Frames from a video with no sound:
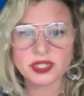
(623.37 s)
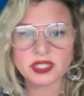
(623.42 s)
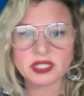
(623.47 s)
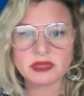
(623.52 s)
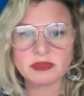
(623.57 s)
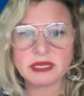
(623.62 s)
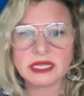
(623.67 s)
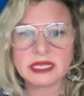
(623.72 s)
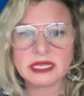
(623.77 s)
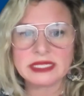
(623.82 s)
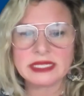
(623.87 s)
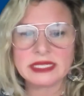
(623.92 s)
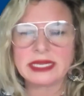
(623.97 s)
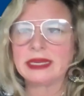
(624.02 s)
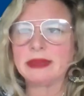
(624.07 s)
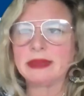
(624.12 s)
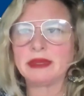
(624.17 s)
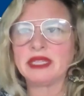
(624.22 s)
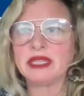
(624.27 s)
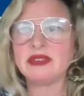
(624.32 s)
It's being
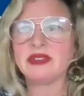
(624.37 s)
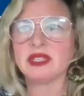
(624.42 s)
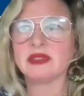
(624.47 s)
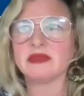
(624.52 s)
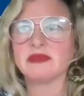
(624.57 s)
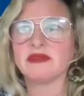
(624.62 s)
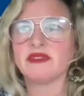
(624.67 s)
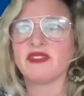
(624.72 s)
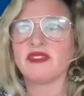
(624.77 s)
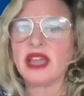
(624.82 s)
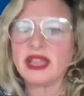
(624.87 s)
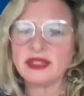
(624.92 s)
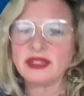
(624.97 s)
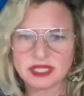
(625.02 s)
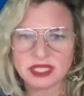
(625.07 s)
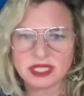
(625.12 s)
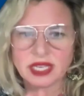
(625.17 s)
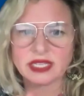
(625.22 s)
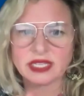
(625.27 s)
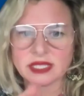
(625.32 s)
done, I believe, at 5
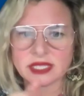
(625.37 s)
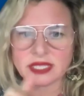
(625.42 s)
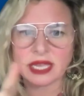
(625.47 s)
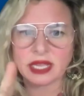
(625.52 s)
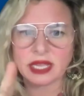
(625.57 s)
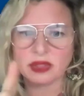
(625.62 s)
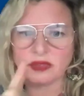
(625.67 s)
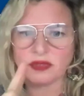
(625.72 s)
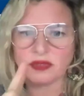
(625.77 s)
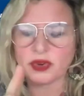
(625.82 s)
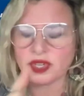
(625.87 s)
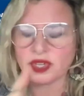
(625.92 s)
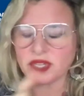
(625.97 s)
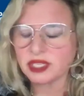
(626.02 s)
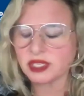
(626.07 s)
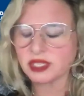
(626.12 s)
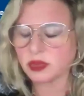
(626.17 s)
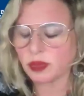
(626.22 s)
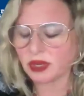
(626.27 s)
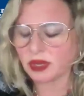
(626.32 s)
sites.
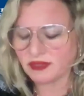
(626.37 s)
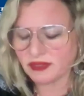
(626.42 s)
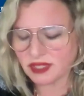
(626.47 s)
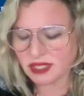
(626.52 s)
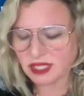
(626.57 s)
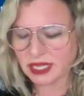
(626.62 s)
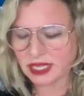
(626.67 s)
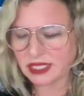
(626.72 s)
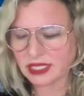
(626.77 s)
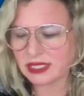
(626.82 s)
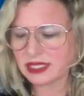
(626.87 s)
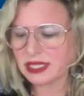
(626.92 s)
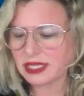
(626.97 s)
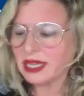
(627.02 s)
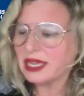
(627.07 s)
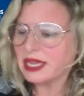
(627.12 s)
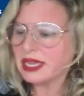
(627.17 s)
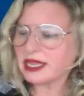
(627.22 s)
California is one of the sites.